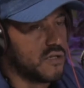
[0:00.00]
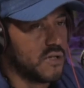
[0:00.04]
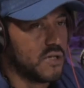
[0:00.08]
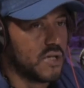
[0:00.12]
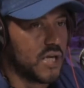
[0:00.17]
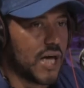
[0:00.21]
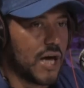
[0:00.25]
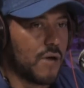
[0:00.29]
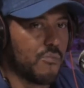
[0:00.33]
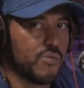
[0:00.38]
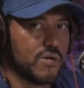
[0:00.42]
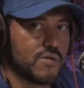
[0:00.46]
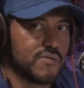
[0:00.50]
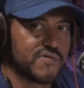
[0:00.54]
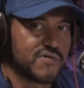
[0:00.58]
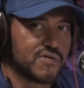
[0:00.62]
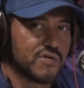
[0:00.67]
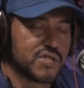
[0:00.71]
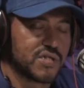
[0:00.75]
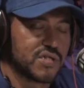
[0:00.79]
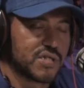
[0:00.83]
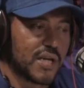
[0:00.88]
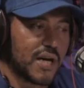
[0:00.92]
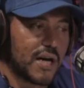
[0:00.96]
and we're
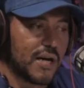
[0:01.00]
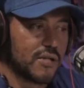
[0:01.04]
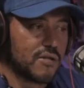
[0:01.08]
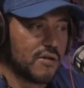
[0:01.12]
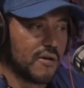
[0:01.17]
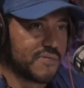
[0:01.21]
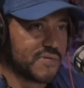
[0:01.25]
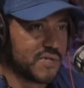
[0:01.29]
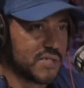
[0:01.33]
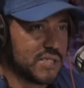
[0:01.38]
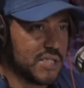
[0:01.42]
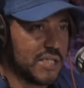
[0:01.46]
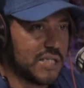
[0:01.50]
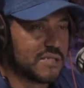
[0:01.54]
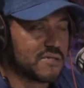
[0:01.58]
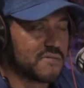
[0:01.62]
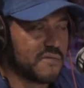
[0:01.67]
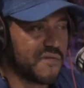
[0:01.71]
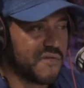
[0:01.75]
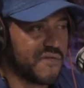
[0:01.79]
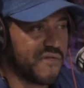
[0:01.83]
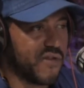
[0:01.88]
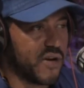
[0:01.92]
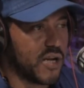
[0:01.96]
just starting off season
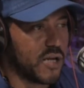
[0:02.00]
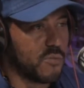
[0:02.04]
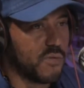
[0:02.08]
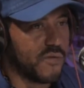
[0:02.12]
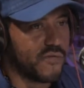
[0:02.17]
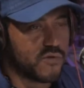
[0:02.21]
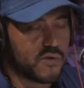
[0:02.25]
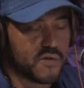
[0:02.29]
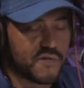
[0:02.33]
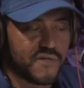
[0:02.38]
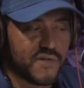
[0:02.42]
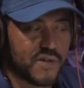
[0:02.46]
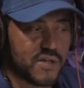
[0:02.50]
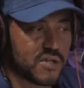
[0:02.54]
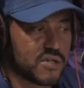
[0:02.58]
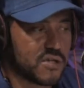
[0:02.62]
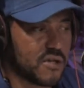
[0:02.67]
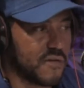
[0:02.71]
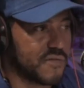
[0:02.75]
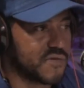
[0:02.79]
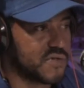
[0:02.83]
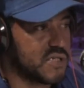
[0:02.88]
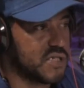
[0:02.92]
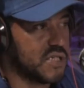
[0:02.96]
3. We've just finished
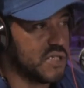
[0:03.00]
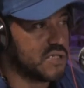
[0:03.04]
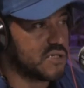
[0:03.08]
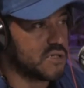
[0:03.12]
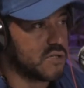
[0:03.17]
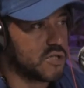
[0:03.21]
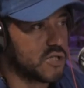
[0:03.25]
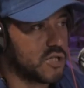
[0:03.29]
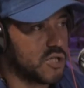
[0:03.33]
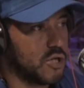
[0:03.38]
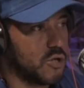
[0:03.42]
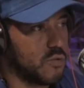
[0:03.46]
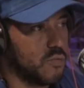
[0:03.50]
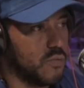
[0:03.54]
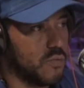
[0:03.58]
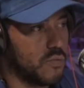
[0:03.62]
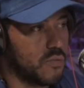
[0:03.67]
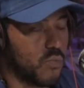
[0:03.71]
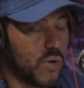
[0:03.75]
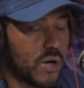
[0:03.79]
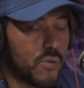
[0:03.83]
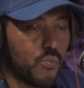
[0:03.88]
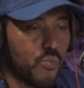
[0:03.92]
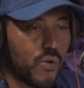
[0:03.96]
off season 2.
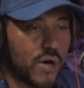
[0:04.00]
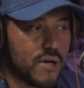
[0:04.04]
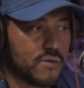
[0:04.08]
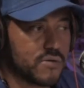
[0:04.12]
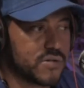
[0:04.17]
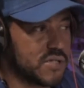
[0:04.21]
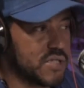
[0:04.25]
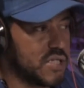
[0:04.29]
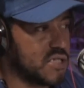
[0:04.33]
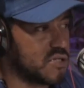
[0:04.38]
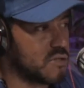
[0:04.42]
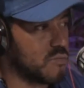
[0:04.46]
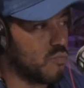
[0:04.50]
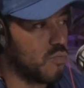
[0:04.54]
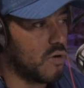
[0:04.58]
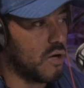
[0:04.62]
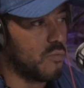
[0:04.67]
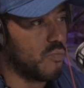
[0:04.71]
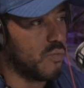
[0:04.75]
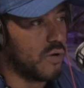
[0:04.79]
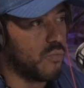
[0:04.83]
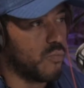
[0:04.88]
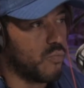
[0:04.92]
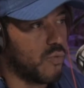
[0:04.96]
Went well. Season
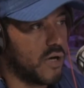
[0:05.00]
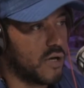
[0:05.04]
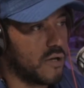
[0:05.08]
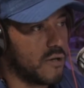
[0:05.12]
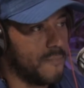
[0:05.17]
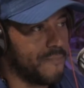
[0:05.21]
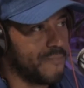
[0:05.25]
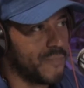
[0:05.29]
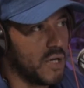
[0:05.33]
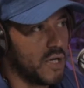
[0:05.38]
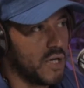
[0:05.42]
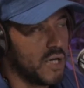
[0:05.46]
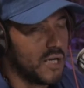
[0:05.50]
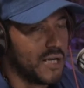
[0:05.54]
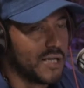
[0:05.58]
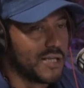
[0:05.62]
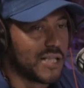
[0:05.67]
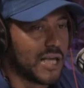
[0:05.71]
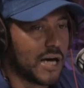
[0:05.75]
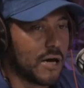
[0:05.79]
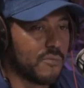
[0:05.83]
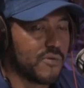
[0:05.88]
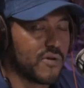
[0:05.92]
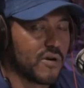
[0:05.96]
1 went well.
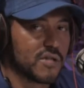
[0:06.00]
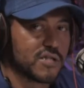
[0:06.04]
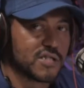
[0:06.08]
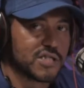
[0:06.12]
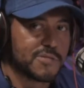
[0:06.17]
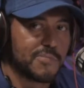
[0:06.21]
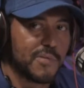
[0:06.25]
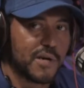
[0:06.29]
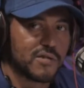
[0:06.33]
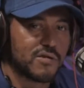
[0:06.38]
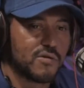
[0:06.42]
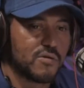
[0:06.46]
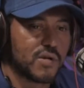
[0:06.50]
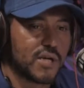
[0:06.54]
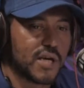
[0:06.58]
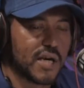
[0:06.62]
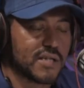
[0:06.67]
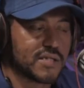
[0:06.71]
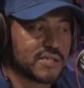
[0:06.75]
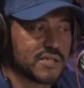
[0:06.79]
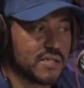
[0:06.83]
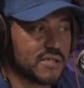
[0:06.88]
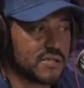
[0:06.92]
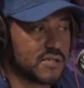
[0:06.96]
Now, we've got a special
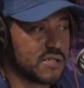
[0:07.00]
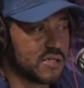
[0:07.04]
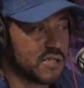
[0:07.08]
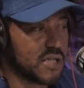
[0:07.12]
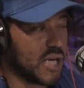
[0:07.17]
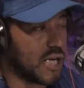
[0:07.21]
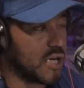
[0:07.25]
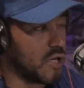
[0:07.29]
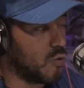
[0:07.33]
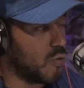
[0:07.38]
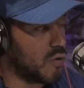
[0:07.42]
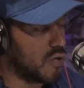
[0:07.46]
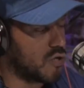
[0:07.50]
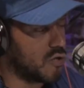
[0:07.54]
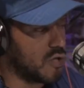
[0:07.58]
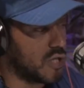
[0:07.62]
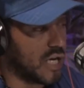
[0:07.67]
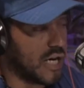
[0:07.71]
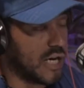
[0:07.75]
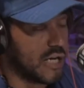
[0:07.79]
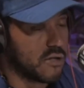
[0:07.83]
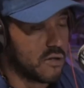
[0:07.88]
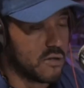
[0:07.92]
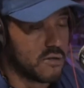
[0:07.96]
guest in today who I should
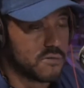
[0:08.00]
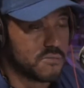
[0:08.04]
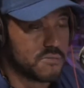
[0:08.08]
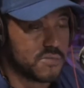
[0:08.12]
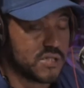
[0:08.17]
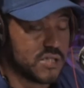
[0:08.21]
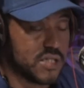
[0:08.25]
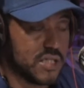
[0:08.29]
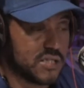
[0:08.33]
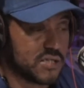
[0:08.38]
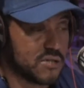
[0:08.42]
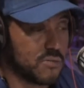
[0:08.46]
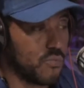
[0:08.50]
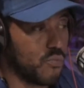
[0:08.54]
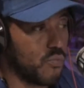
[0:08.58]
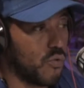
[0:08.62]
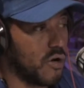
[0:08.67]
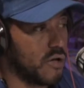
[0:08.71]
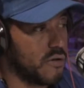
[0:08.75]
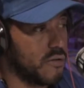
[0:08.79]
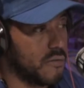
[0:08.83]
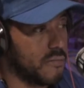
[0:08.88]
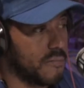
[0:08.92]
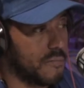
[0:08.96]
have had on season
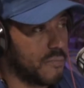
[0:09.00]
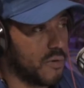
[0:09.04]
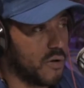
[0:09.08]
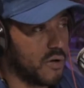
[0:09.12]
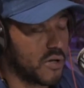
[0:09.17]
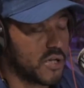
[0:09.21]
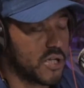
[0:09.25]
1, but,